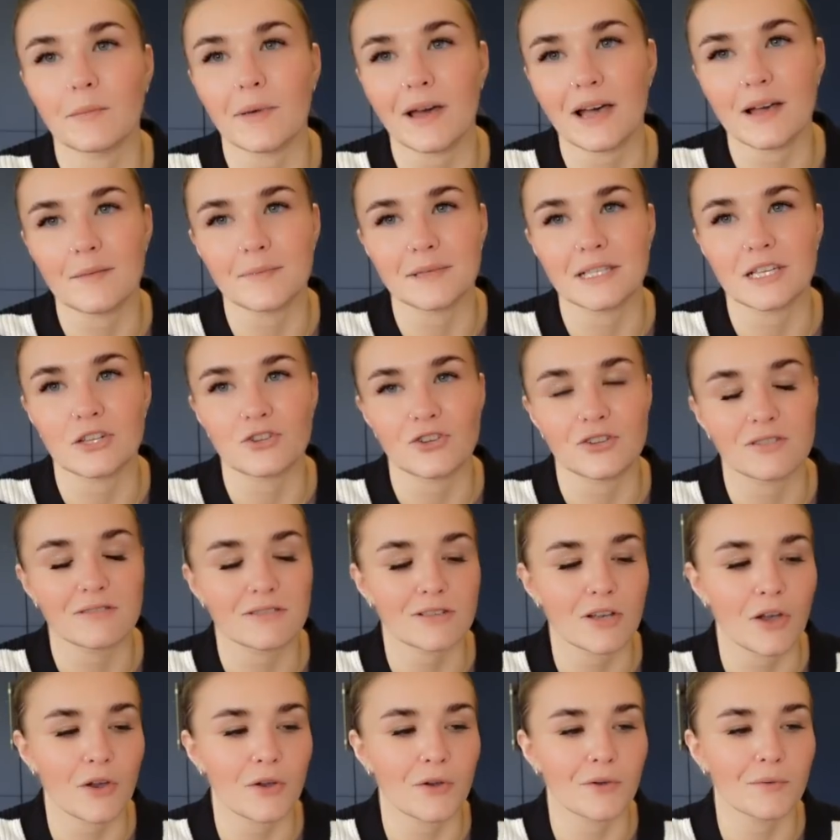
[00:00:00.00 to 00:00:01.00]
better position.
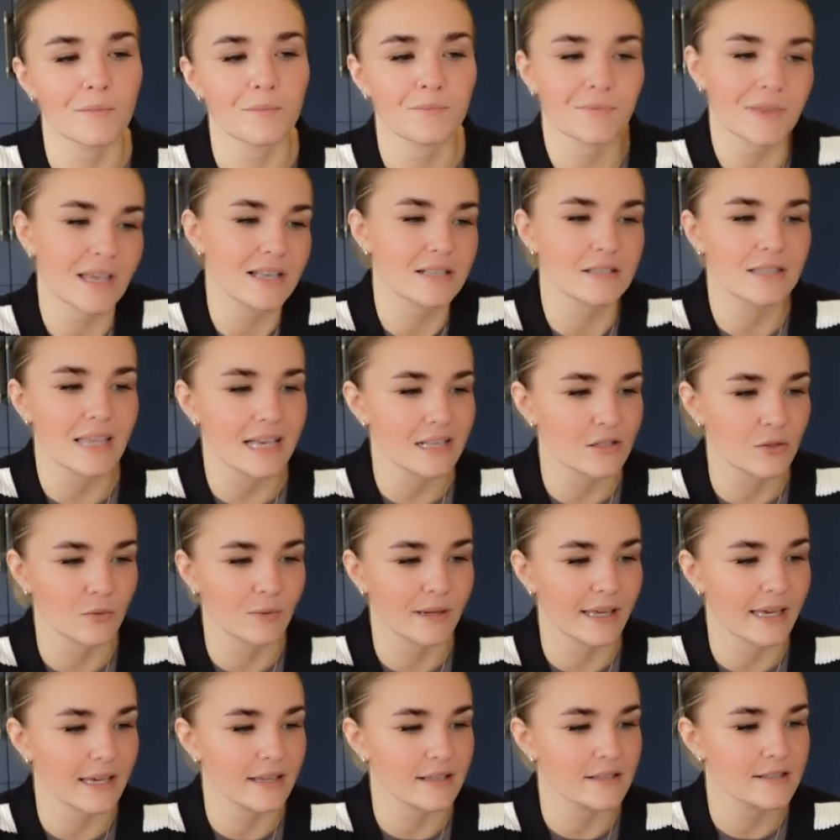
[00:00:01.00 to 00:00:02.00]
So that's all
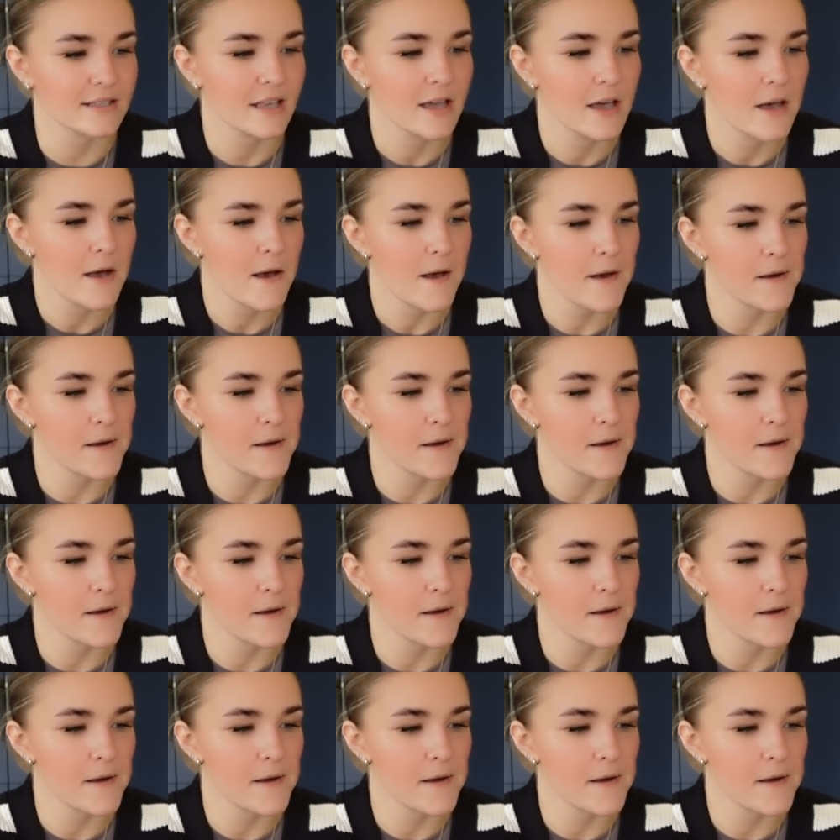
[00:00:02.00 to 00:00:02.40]
it is.